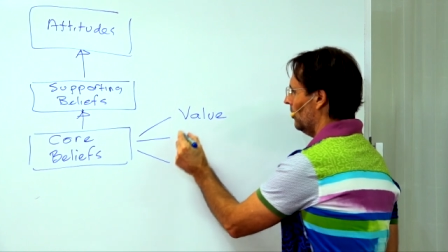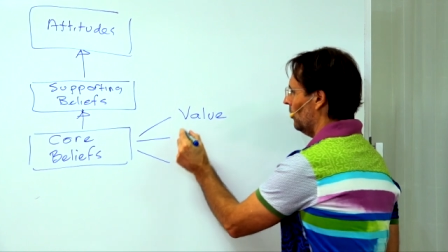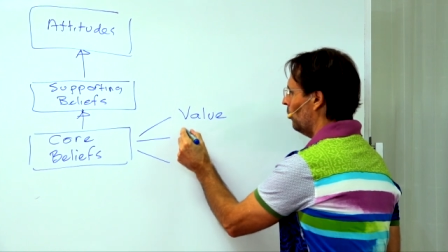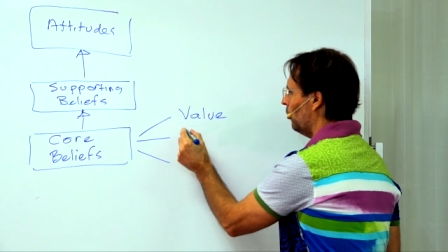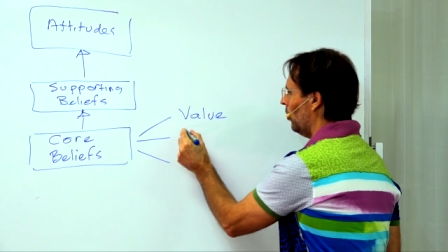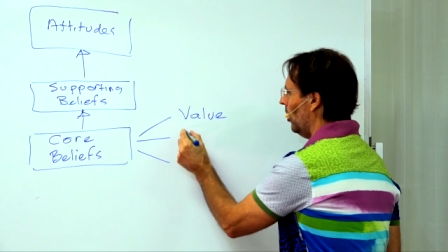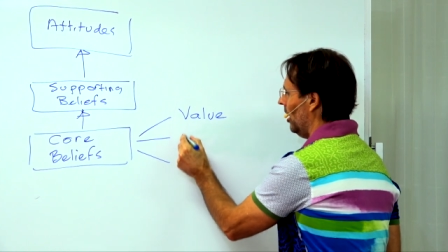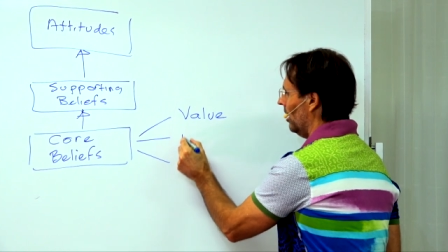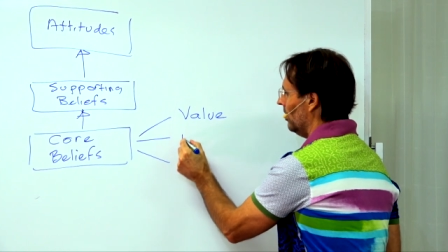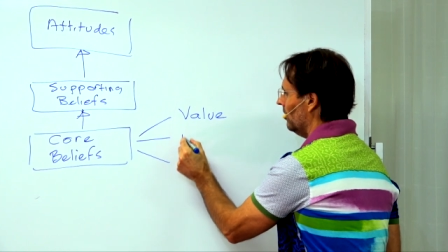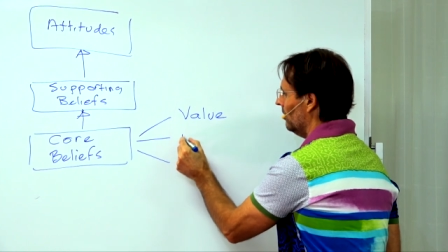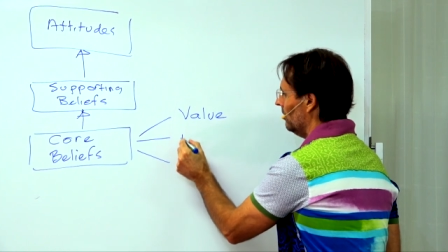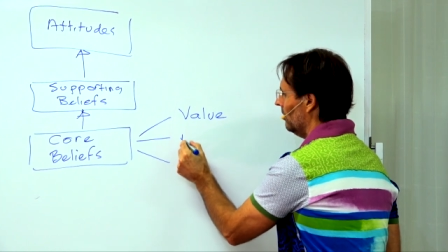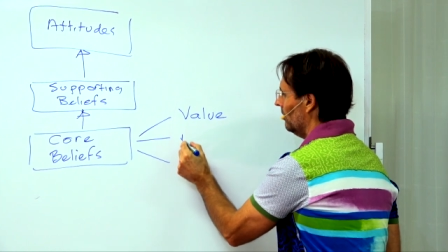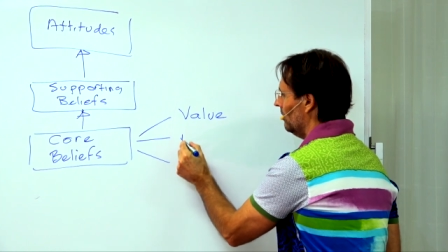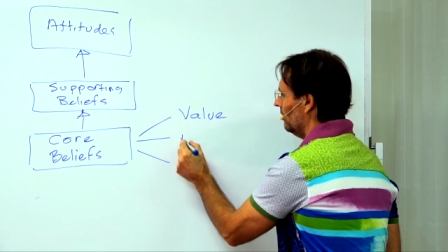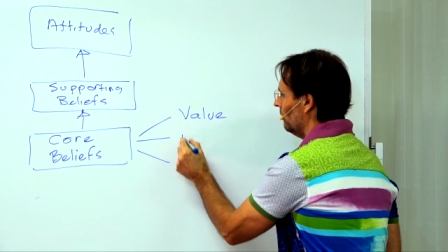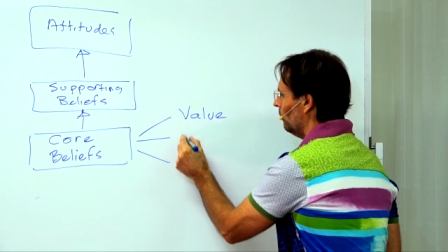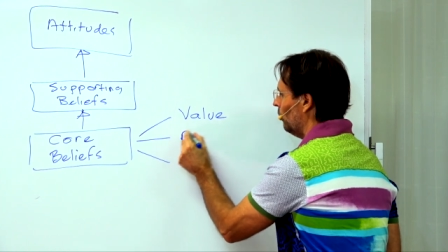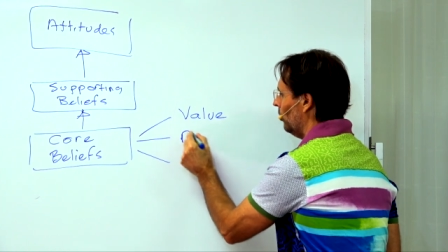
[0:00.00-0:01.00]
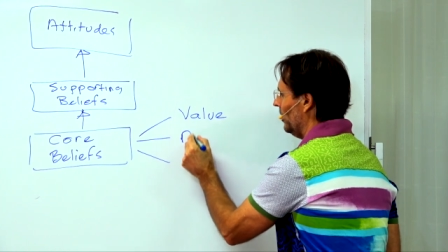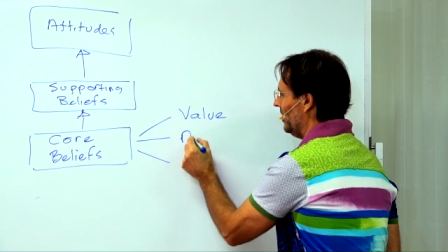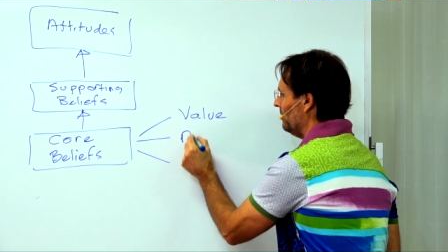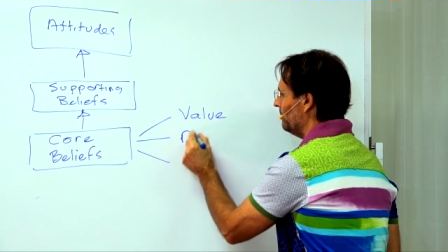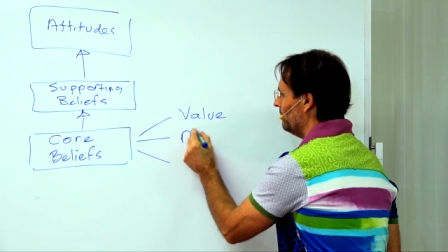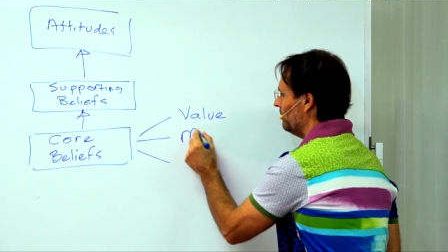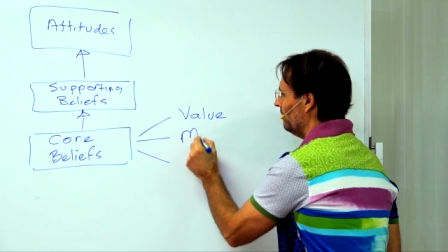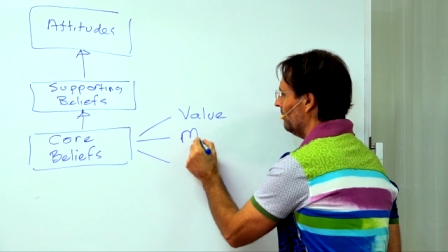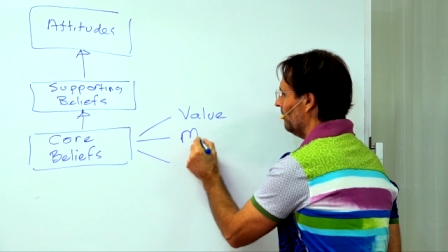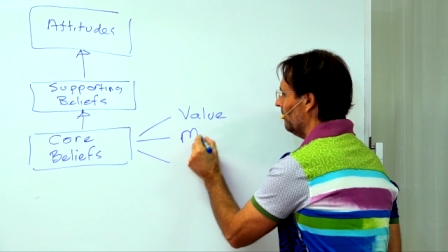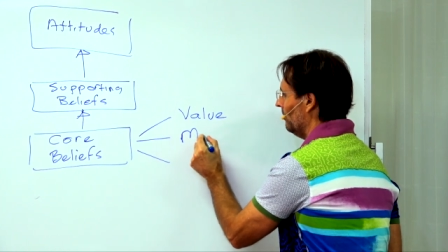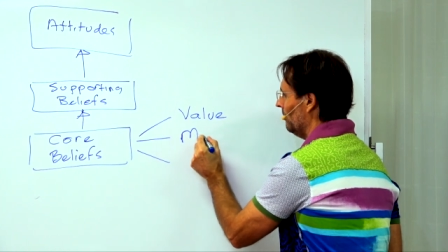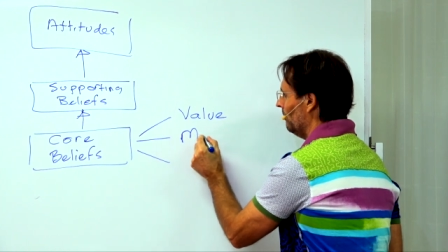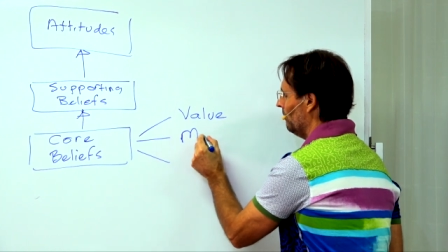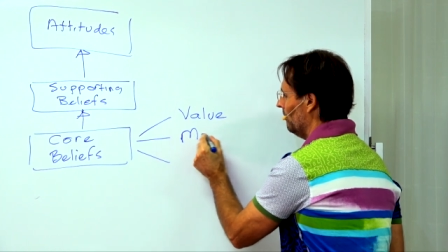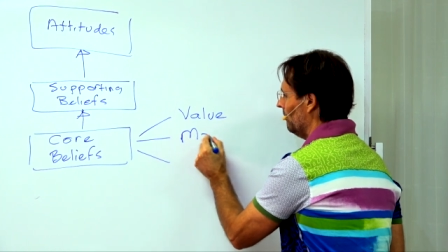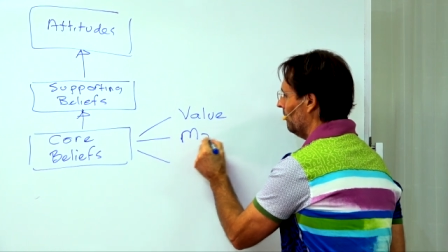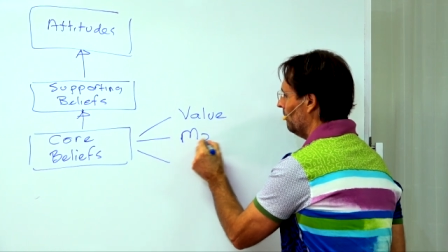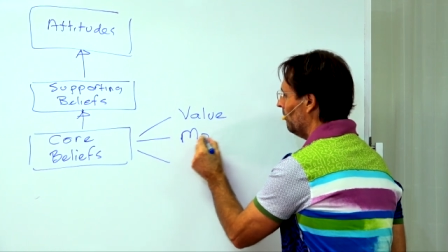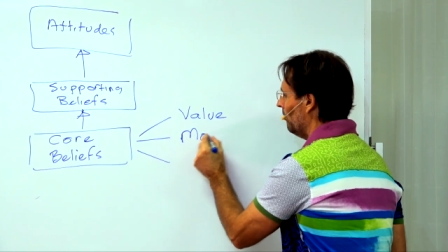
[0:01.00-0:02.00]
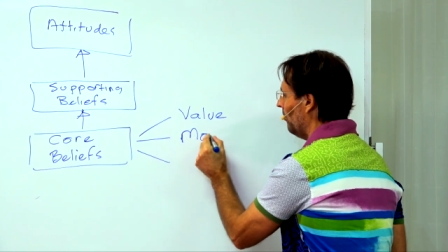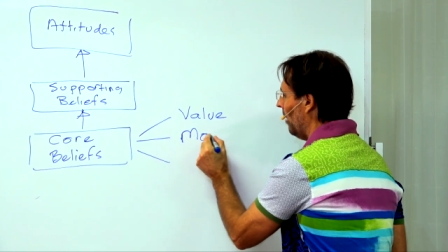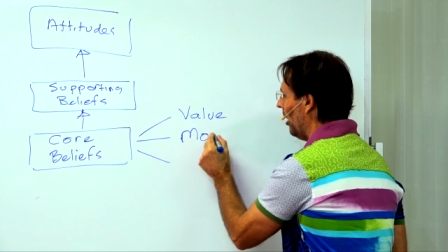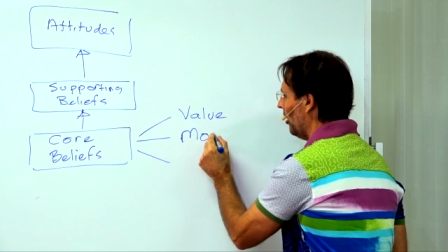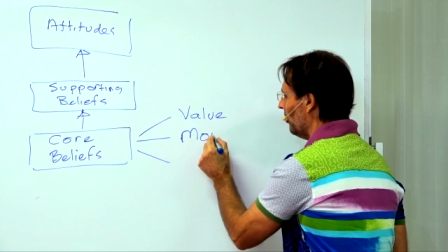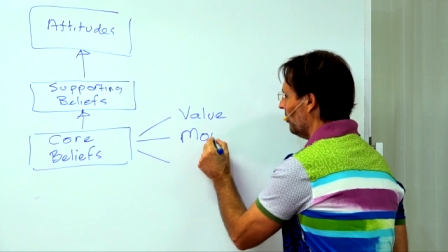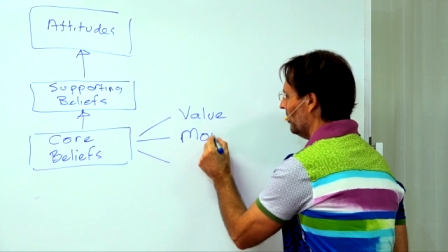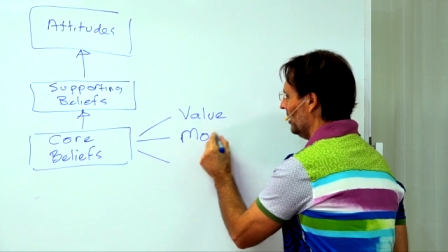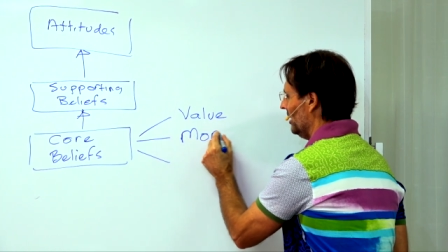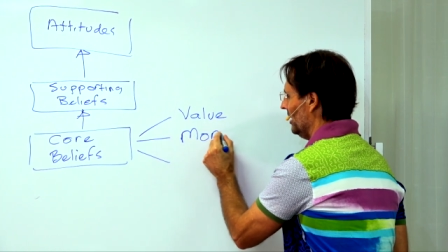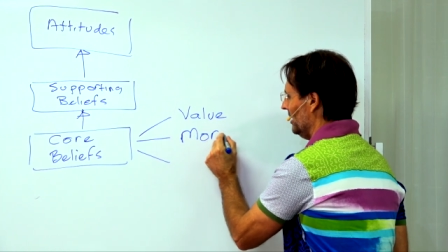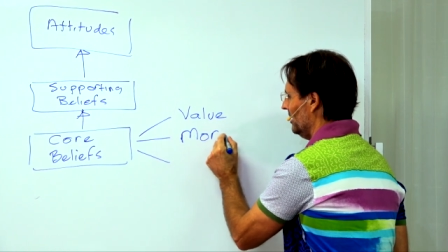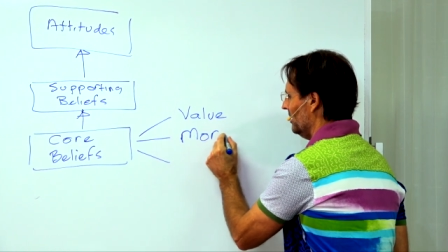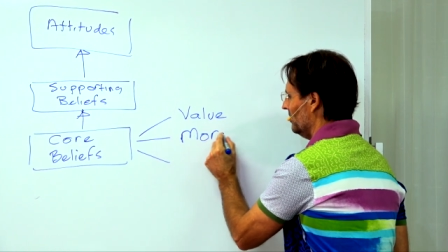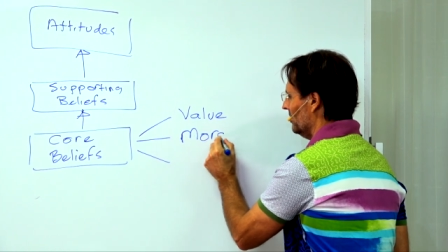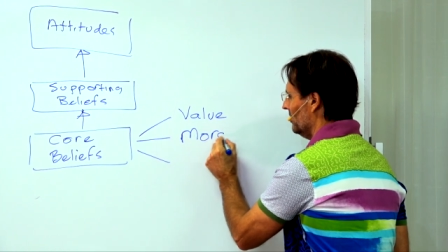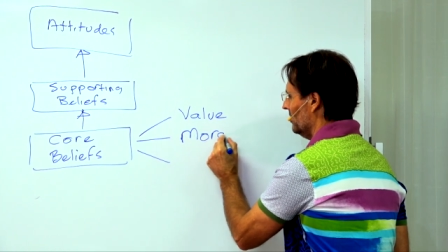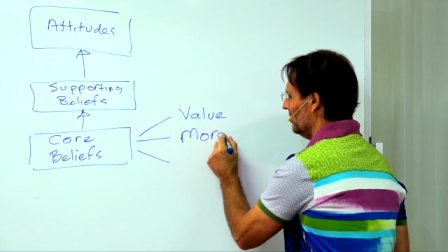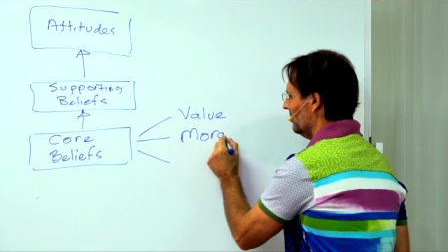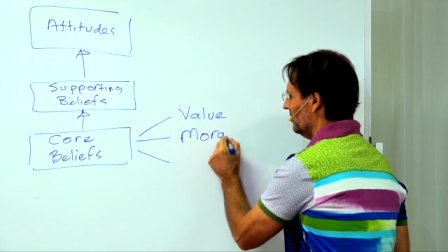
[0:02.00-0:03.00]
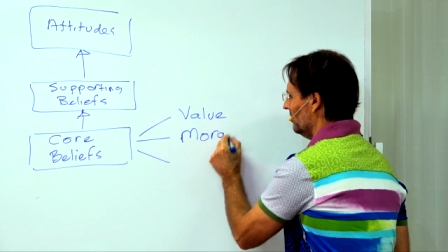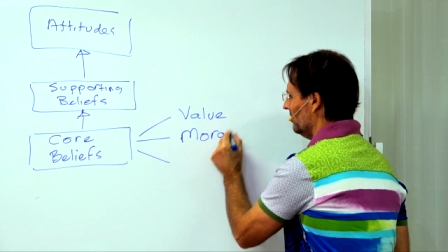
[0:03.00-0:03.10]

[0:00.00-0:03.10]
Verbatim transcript: What we morally